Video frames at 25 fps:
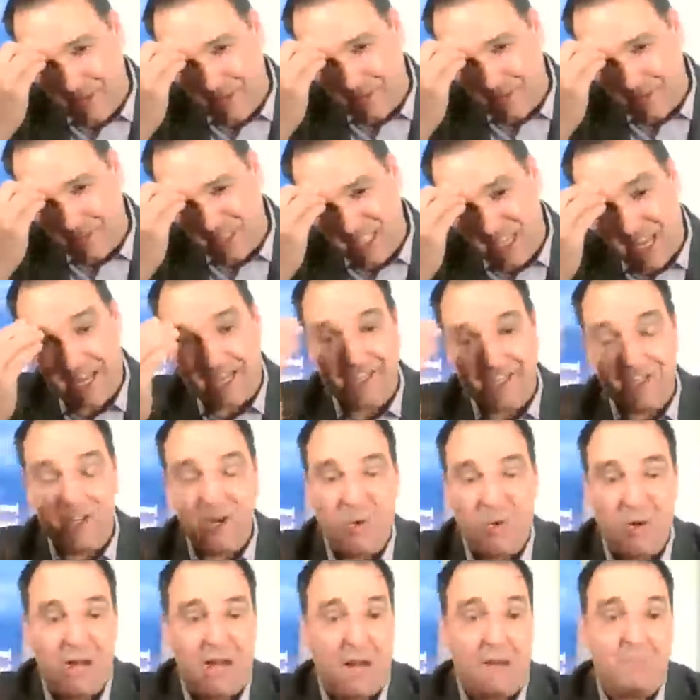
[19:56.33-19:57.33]
made a mistake. You
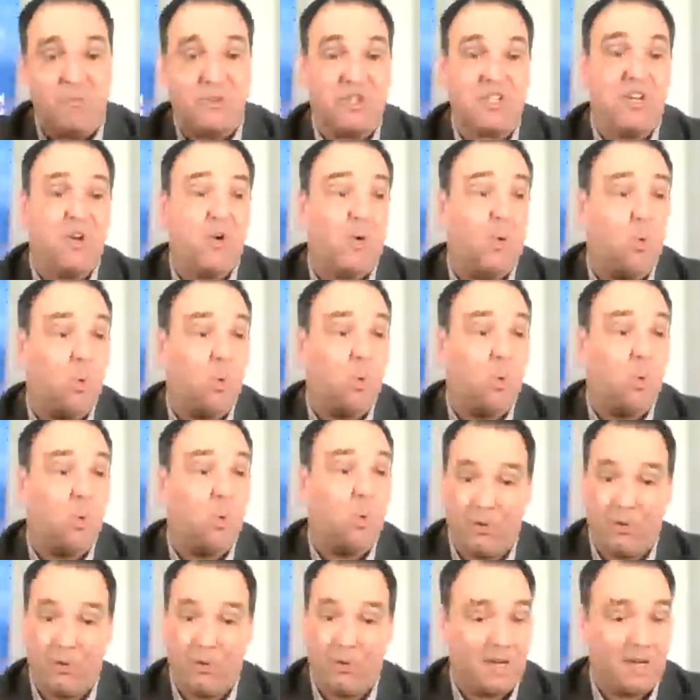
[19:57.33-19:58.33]
know what? I'm just going to wait
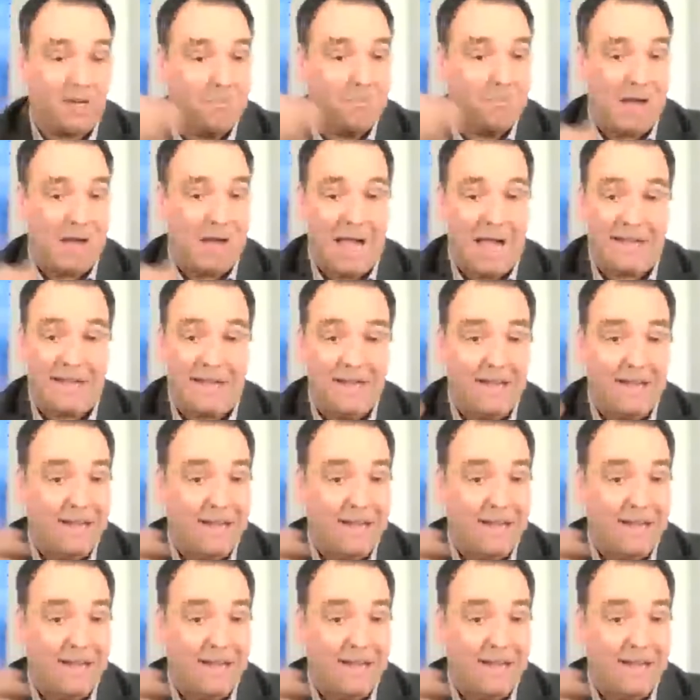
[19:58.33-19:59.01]
for it to come back.